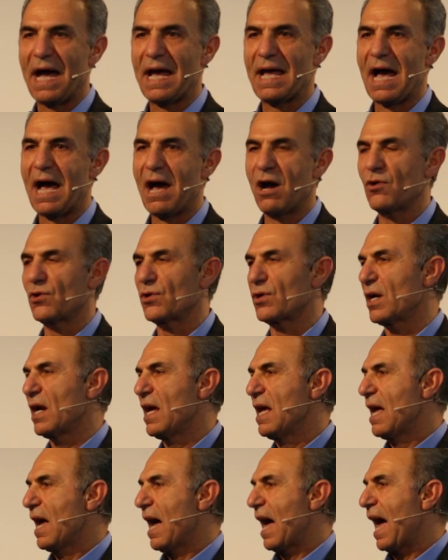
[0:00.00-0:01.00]
by our
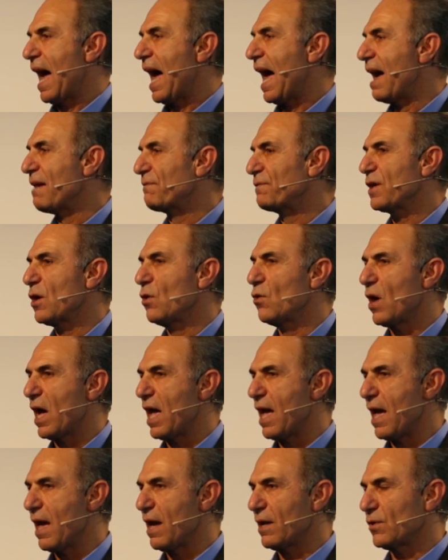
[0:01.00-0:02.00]

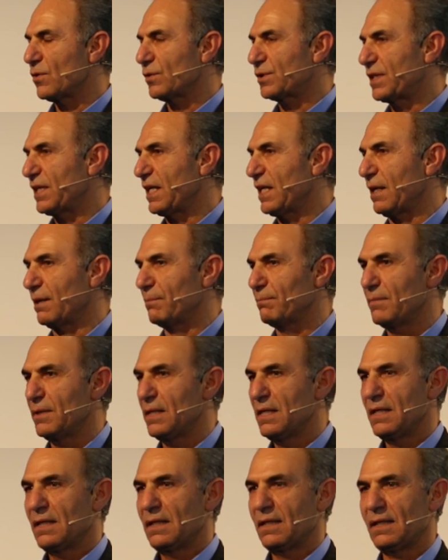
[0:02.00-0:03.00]
Avio Aero team
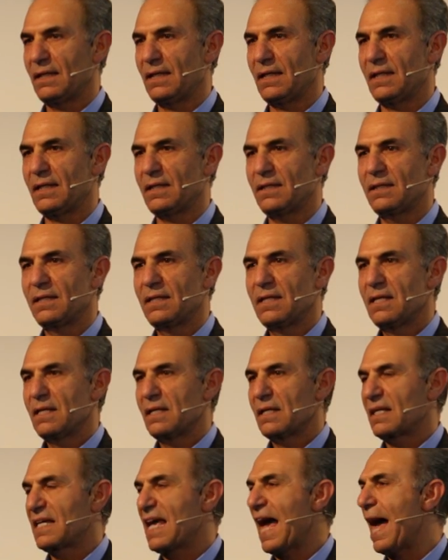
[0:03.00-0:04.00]
in
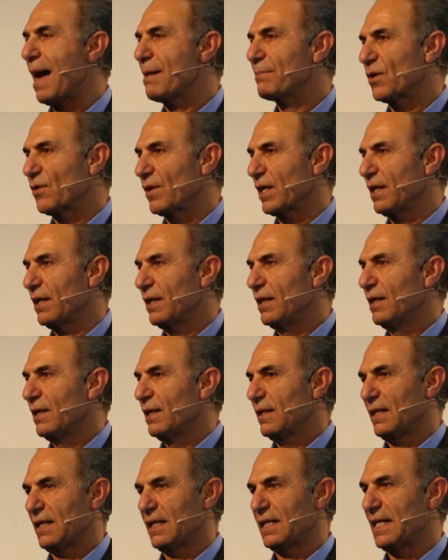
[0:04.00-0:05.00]
Cameri
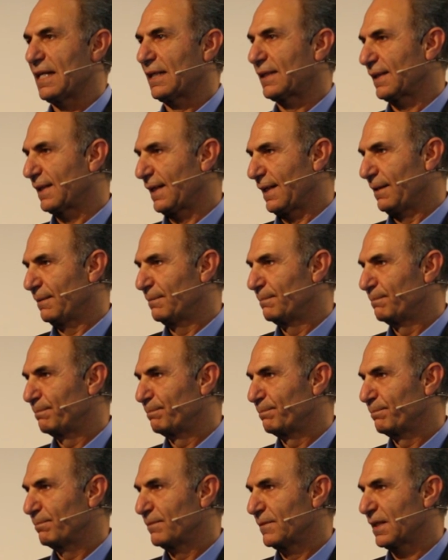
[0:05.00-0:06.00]
in Italy,
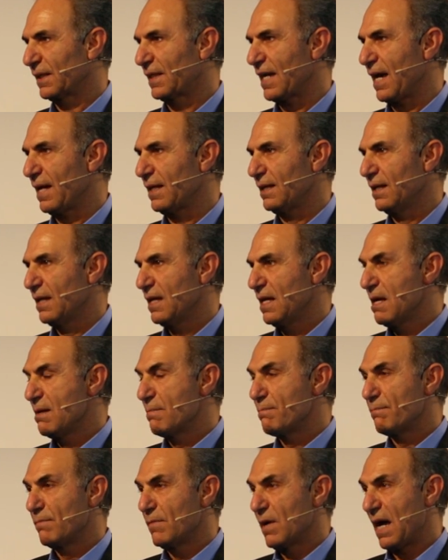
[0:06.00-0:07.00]
okay?
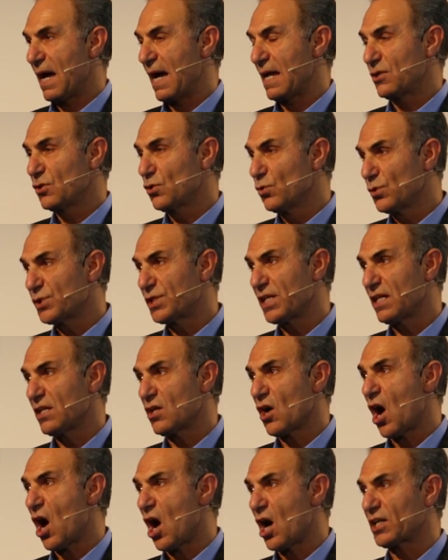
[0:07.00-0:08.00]
And
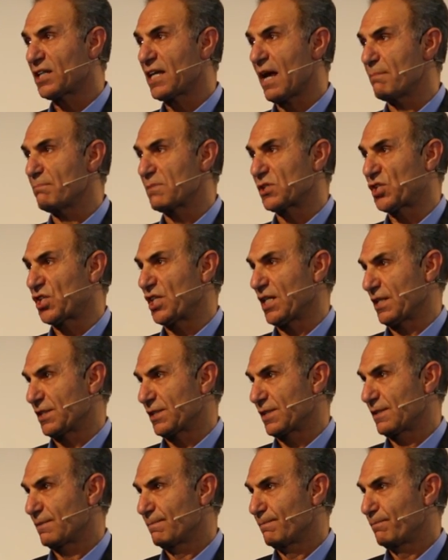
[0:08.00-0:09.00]
using Arcam
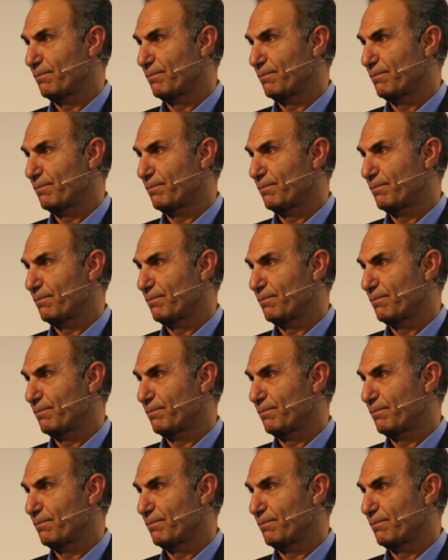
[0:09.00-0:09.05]
machines.